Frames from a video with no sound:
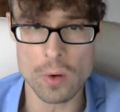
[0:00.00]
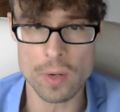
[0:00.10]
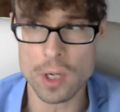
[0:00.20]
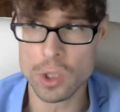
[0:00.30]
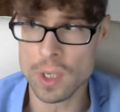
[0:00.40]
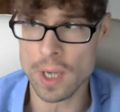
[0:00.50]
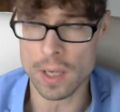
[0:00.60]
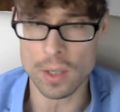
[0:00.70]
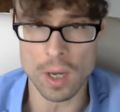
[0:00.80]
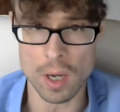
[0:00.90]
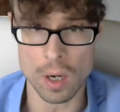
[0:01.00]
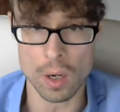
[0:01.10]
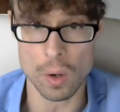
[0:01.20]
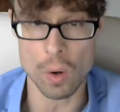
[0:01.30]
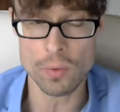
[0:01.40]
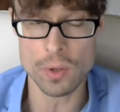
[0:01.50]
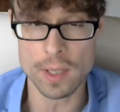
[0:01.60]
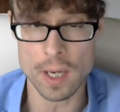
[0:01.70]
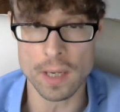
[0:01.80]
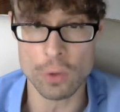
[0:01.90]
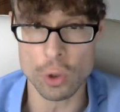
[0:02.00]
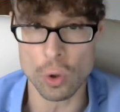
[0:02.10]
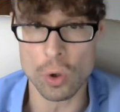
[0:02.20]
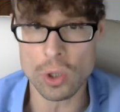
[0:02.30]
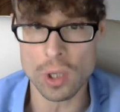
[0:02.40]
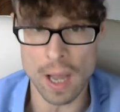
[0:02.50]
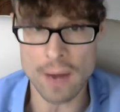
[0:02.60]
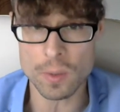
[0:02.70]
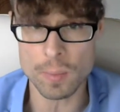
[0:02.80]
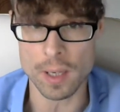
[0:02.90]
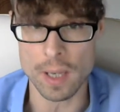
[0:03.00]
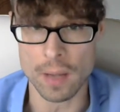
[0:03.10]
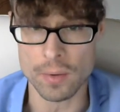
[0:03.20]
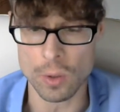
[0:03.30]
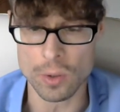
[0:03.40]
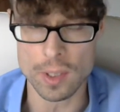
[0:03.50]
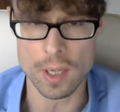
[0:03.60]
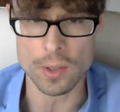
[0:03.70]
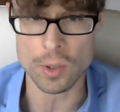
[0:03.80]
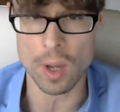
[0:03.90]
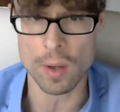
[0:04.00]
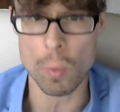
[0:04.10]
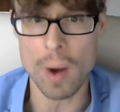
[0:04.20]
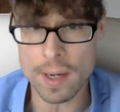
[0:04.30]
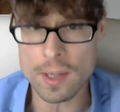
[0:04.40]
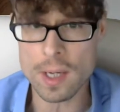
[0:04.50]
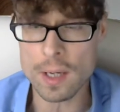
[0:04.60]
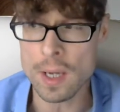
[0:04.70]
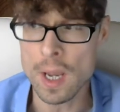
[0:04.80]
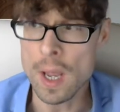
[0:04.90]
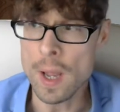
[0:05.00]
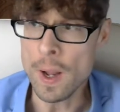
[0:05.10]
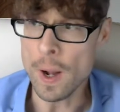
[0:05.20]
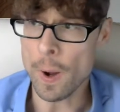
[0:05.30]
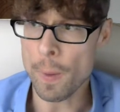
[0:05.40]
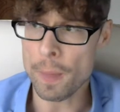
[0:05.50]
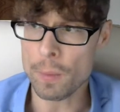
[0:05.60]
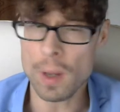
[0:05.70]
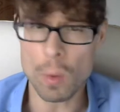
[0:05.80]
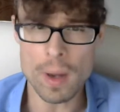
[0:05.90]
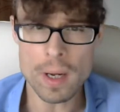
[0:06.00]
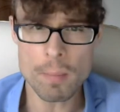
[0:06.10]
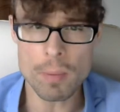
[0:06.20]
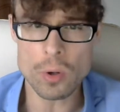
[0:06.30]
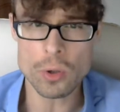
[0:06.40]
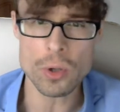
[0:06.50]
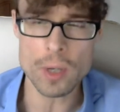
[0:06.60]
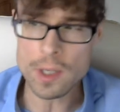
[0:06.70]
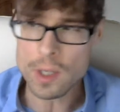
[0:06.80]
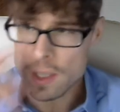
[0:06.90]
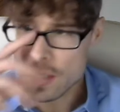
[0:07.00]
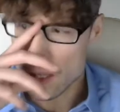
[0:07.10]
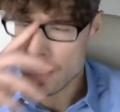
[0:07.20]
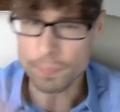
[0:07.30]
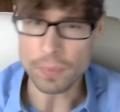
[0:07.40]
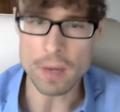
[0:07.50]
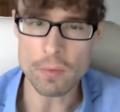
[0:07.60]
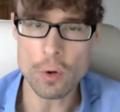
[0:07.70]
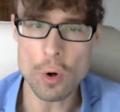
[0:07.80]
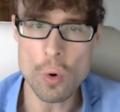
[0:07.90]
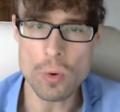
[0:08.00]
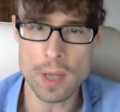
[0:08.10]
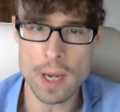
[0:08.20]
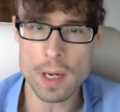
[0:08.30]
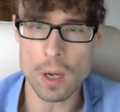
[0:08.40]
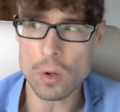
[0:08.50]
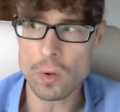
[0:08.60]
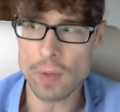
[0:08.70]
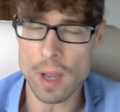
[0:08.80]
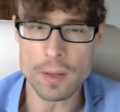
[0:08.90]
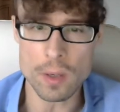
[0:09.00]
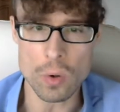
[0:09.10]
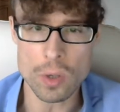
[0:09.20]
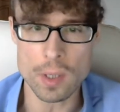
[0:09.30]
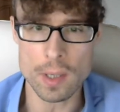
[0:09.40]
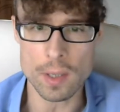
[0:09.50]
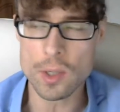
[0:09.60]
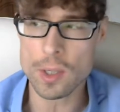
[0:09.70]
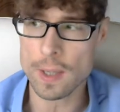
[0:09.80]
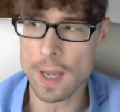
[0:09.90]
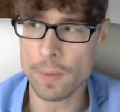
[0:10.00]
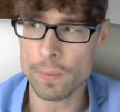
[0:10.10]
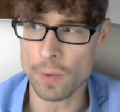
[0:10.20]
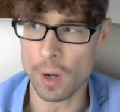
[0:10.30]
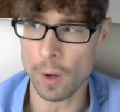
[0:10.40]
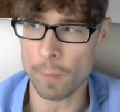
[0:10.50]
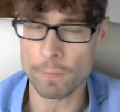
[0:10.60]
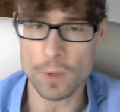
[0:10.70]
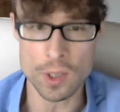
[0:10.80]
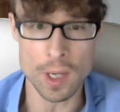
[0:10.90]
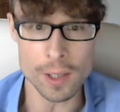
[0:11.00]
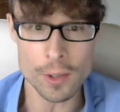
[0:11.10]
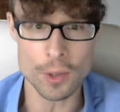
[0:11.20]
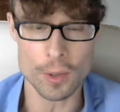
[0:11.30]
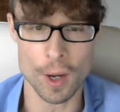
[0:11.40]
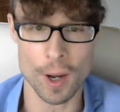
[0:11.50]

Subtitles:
aging and often can even shorten lifespan, antioxidants. And why is that? Well, one important reason is that if you take a lot of antioxidants, then the cells